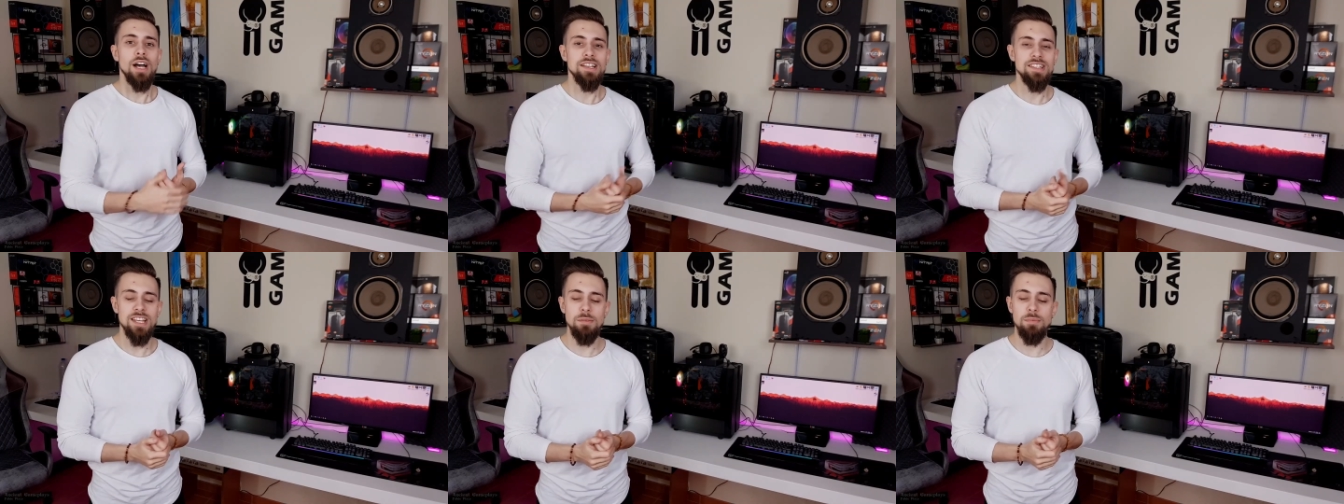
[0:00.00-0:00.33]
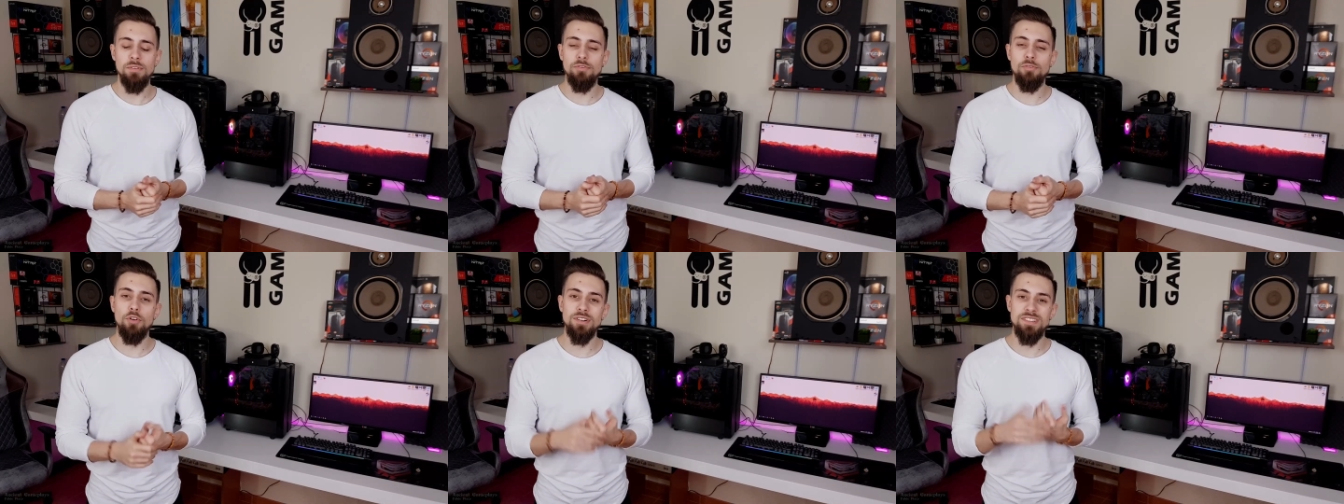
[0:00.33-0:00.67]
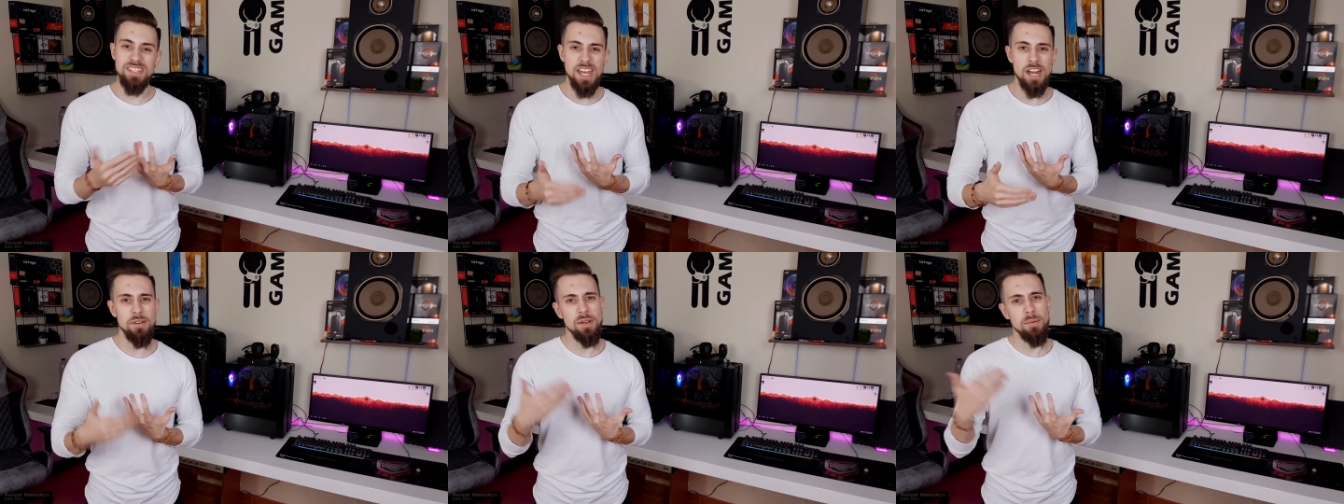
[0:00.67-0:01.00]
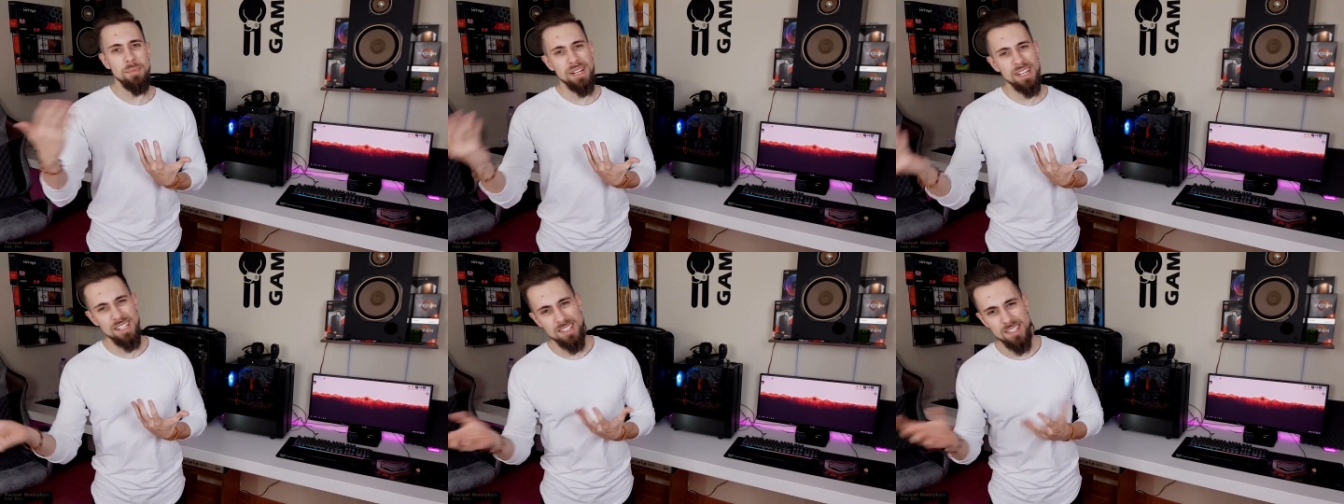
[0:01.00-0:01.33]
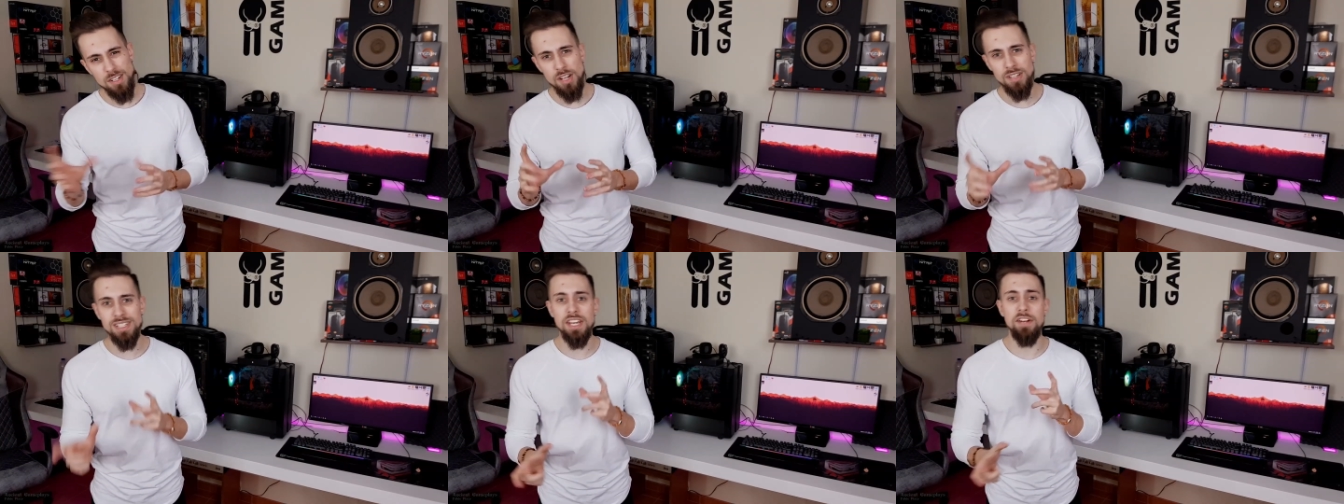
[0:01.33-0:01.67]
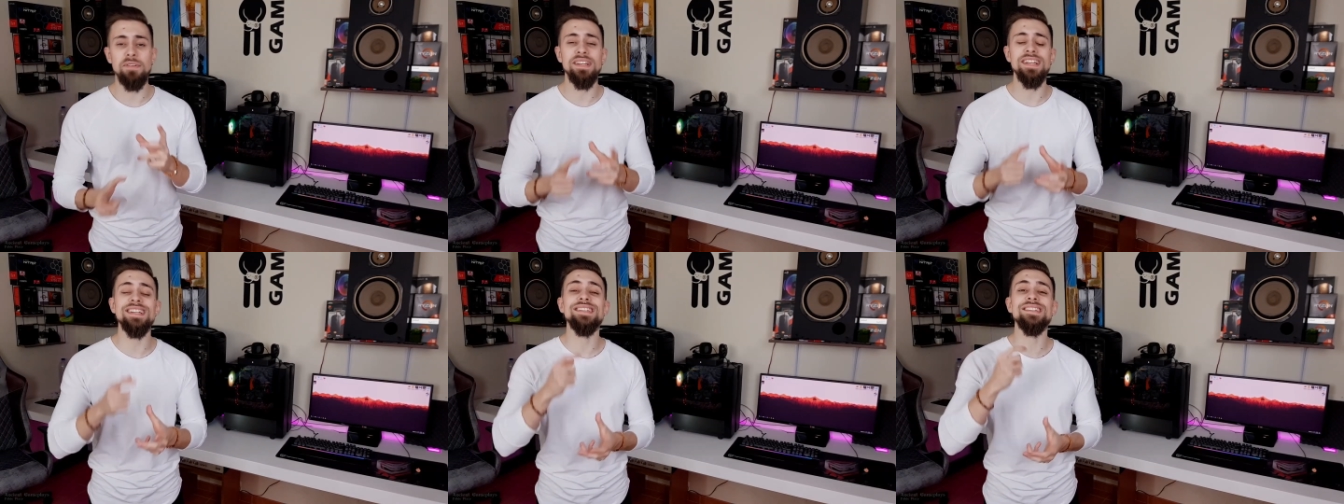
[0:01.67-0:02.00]
I said before tearing, but it's not
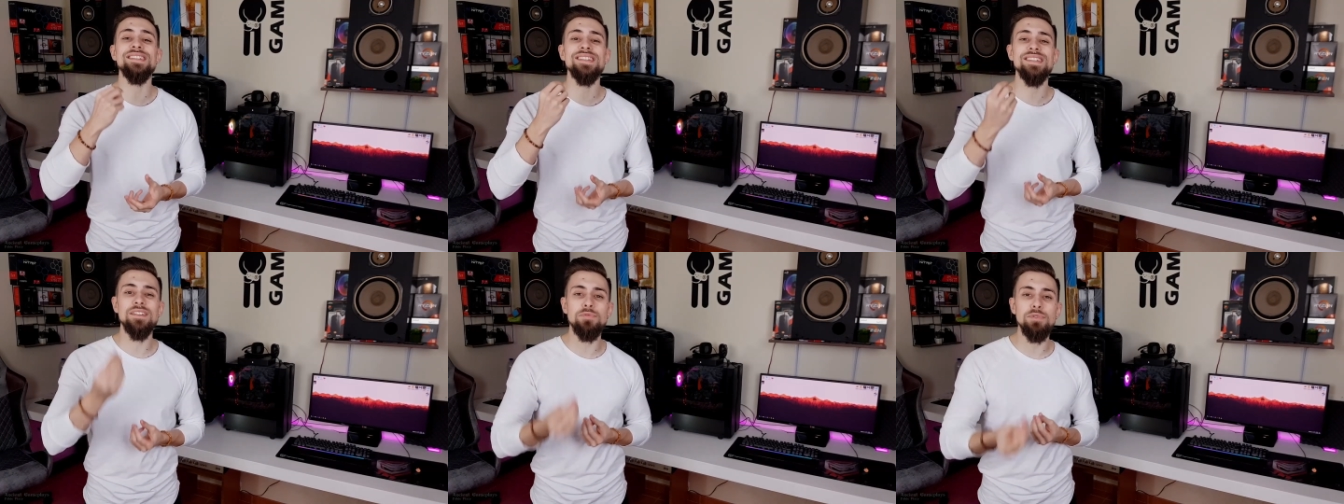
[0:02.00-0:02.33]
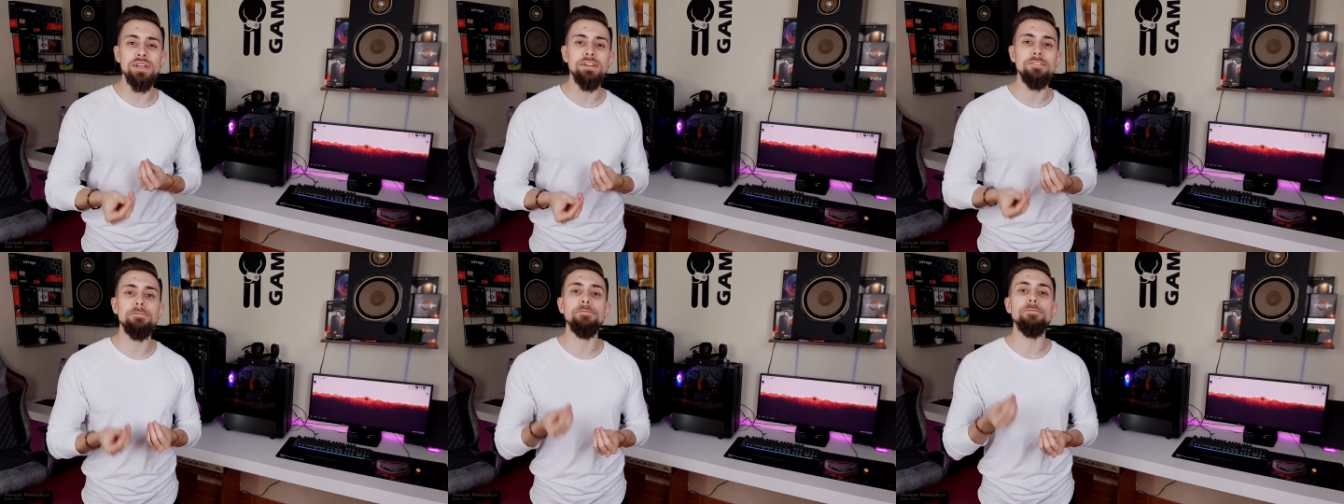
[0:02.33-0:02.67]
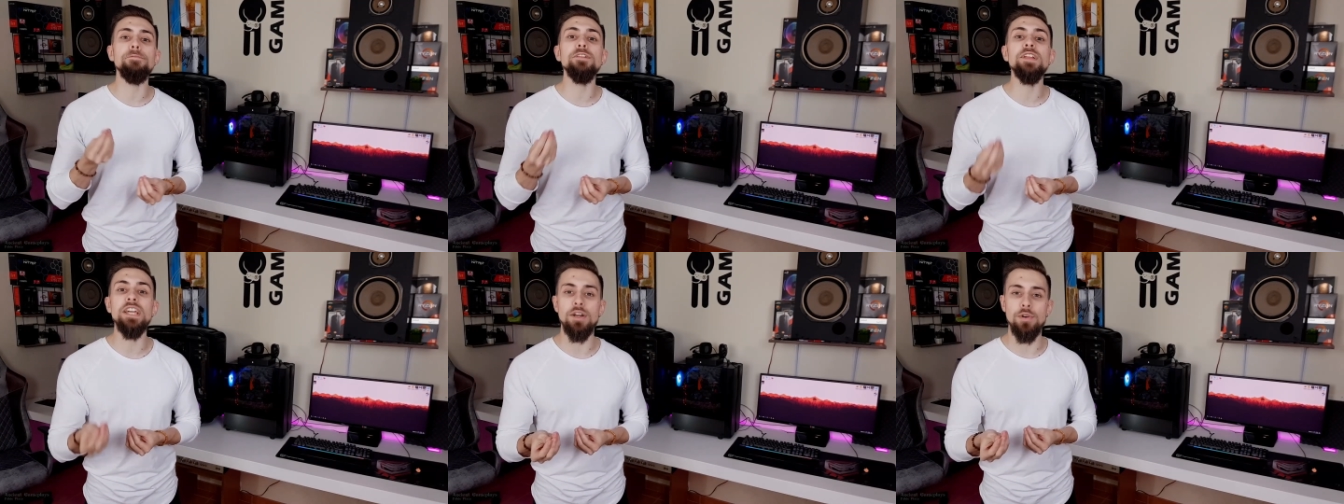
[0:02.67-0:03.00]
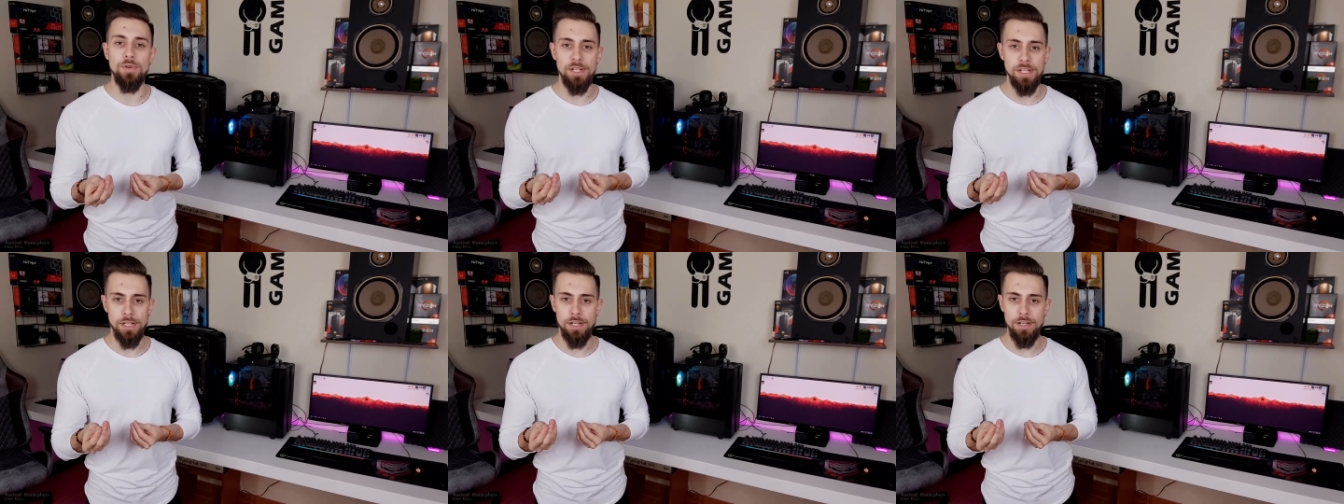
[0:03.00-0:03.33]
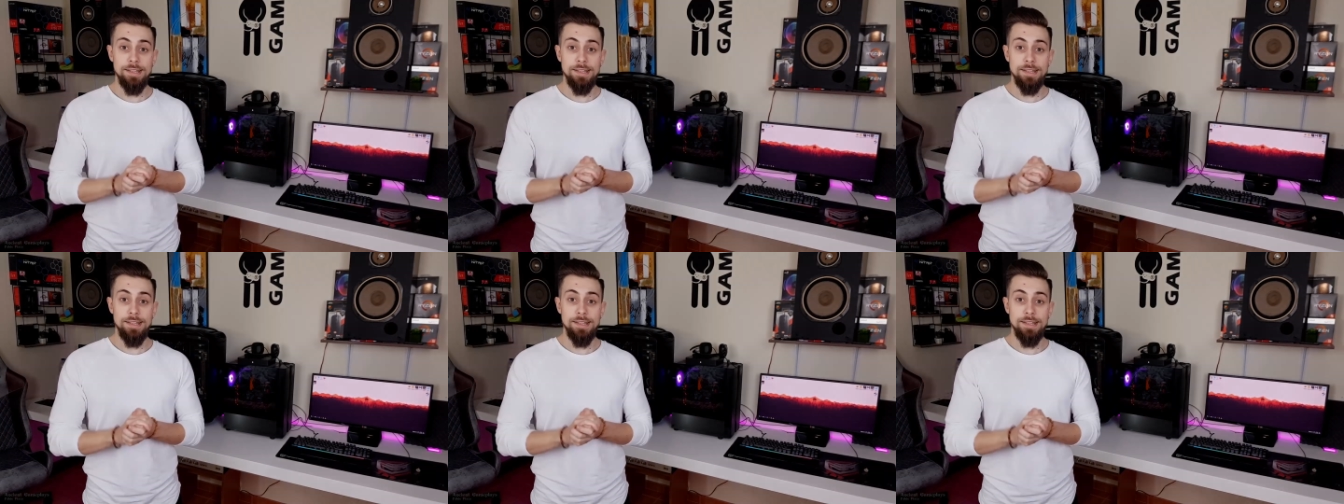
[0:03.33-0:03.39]
tearing, it's screen flickering.